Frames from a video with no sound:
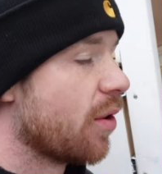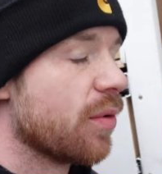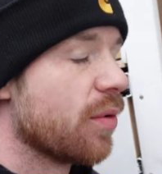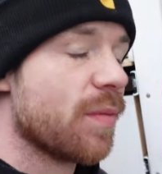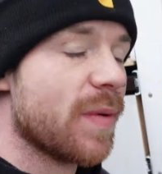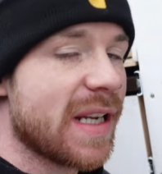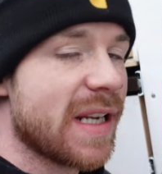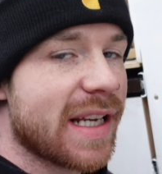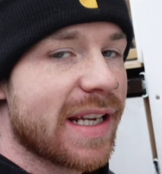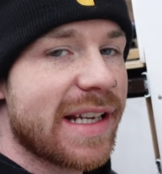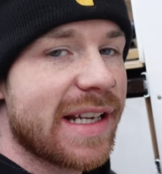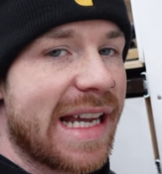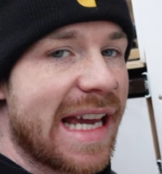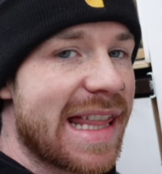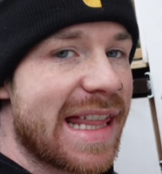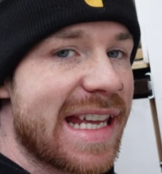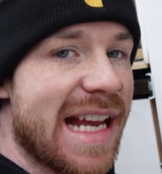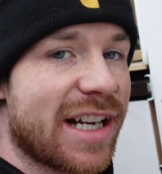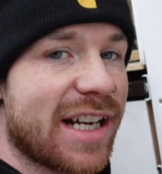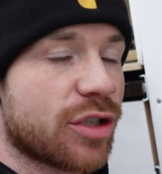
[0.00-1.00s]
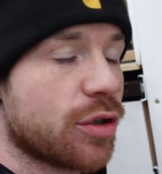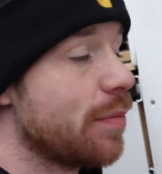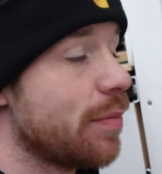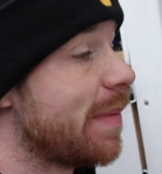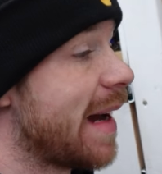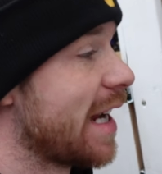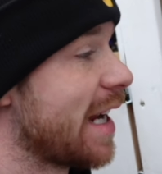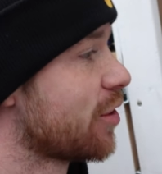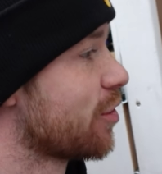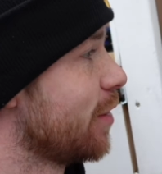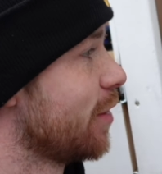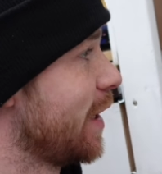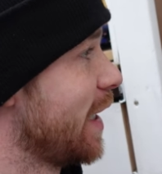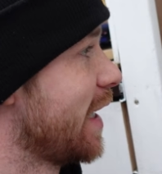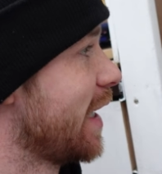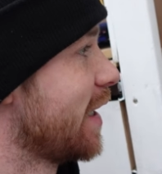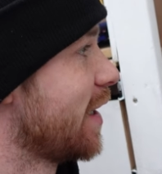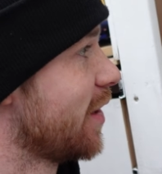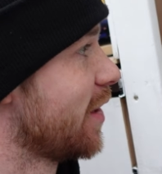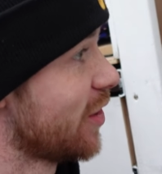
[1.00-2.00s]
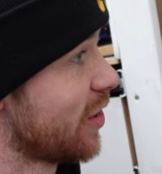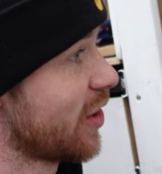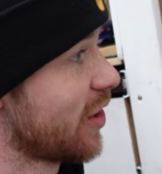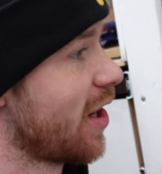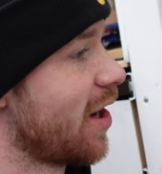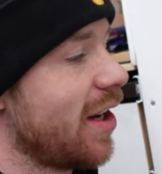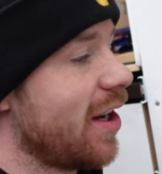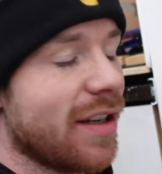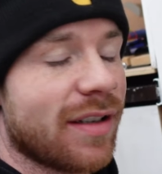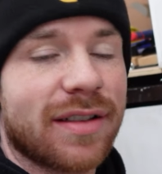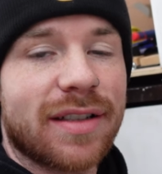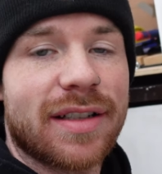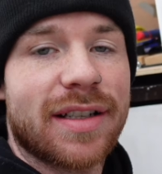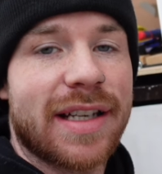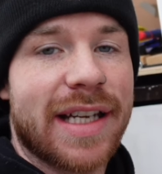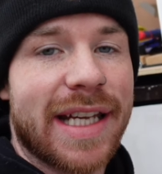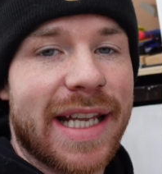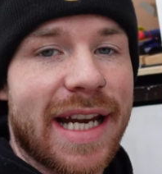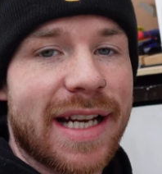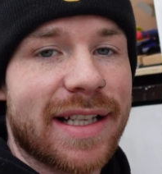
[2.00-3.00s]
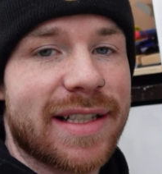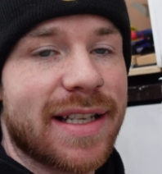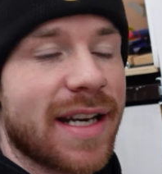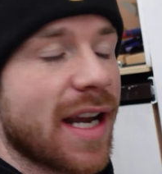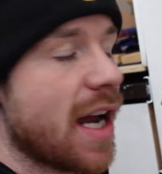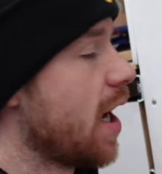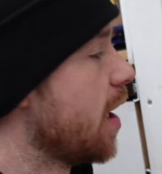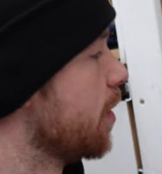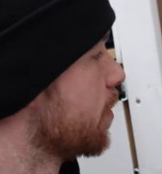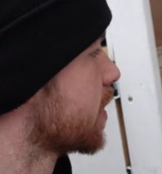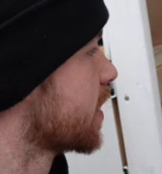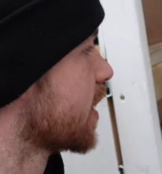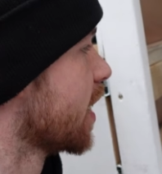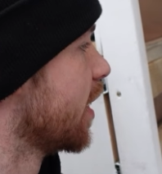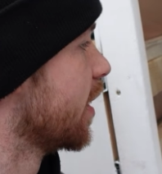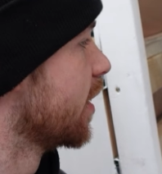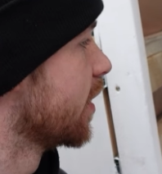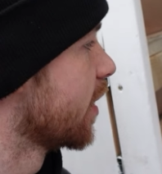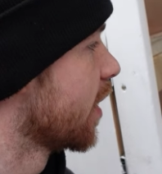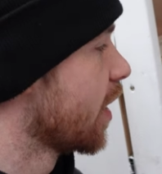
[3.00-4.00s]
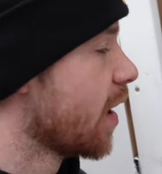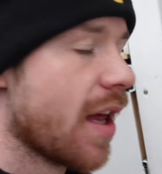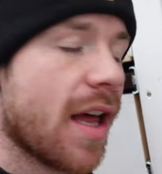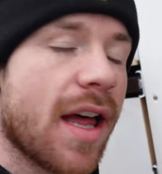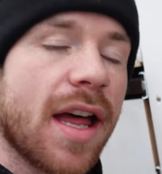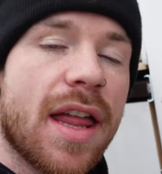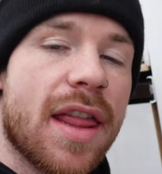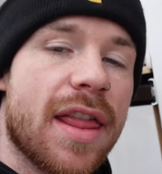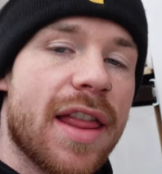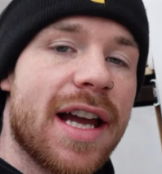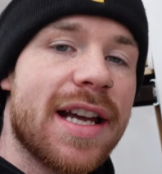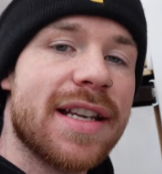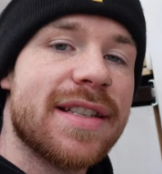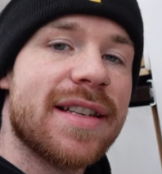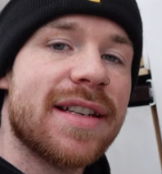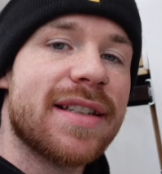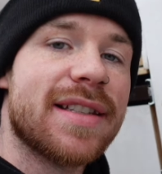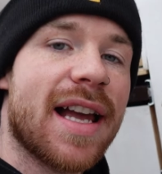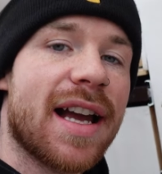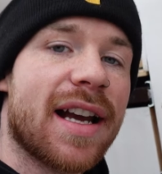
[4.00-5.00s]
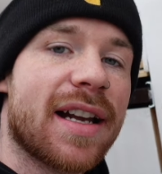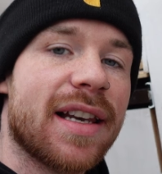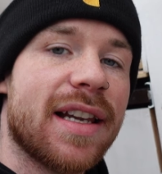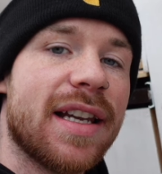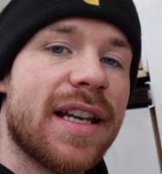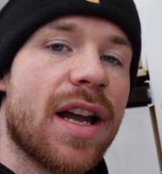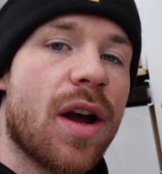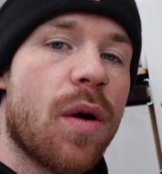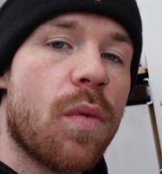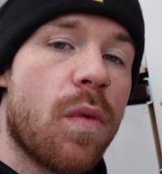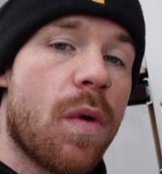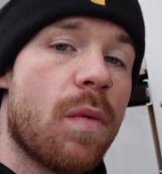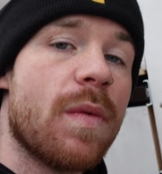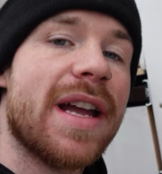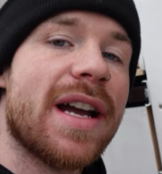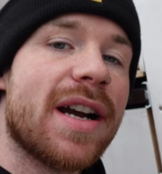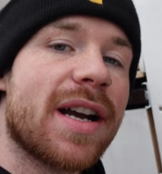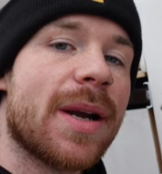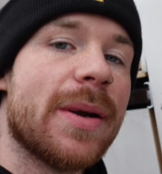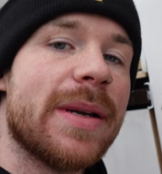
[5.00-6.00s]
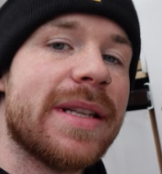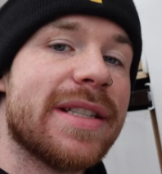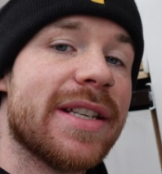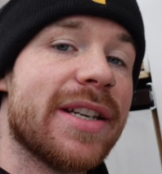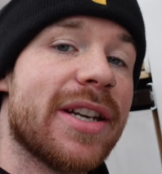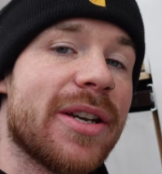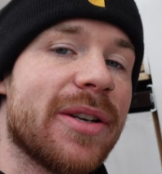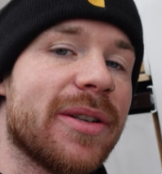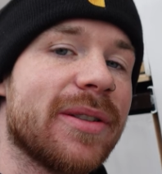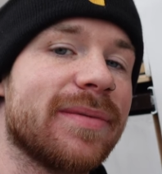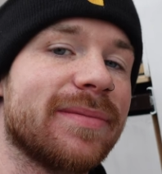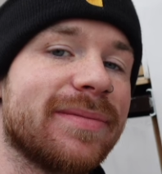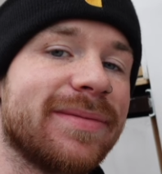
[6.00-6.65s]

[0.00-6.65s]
we can get the actual battery in and start connecting it up. So that is exactly what we are going to do.